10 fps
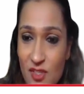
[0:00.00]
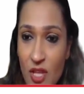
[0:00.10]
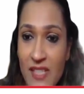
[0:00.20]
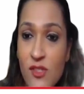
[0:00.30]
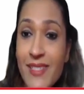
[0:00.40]

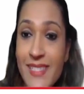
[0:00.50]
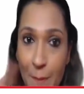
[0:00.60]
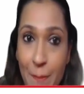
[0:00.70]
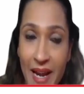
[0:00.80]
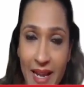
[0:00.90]
So there's no
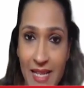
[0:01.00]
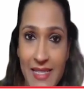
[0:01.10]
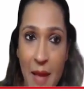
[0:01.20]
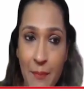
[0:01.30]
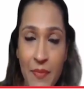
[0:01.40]
separate
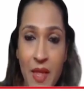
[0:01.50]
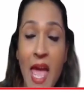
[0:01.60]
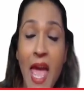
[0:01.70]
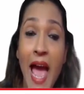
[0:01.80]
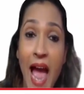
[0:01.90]
exam.
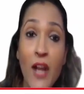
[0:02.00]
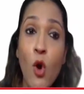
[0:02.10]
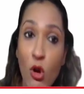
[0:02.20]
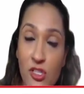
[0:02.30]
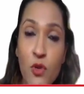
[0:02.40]

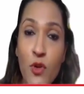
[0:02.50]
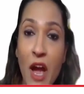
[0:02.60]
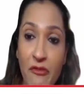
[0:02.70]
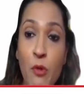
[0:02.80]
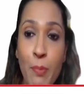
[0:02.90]
And also you
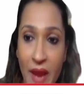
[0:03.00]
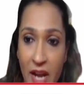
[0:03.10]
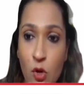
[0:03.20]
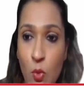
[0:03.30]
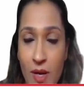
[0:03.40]
have to
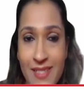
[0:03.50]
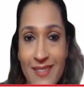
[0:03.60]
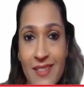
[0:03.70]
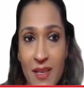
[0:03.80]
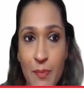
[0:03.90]
pay
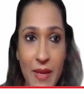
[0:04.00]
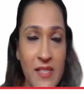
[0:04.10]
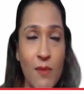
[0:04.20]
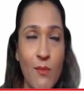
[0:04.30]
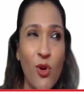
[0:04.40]
towards this
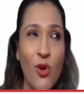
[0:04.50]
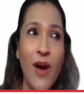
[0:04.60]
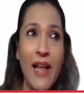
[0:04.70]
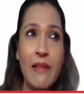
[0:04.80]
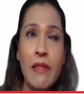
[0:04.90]
EPSM
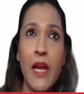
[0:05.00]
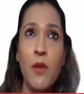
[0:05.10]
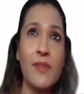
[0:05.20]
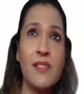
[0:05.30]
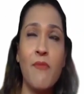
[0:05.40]
module. I think
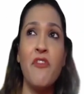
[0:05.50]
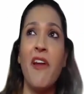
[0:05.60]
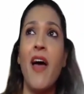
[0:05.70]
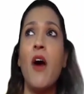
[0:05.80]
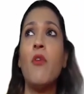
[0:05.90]
it was
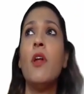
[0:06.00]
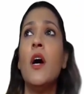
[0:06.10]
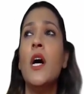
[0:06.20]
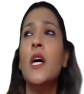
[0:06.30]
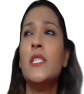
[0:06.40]
somewhere around
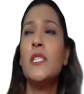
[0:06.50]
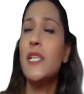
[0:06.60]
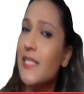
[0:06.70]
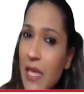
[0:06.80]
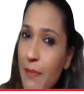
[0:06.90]

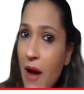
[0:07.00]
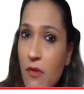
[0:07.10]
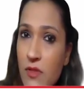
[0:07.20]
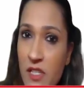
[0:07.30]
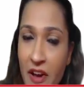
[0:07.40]

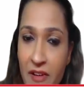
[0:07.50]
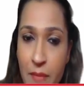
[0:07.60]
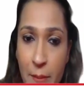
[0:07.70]
£60, if I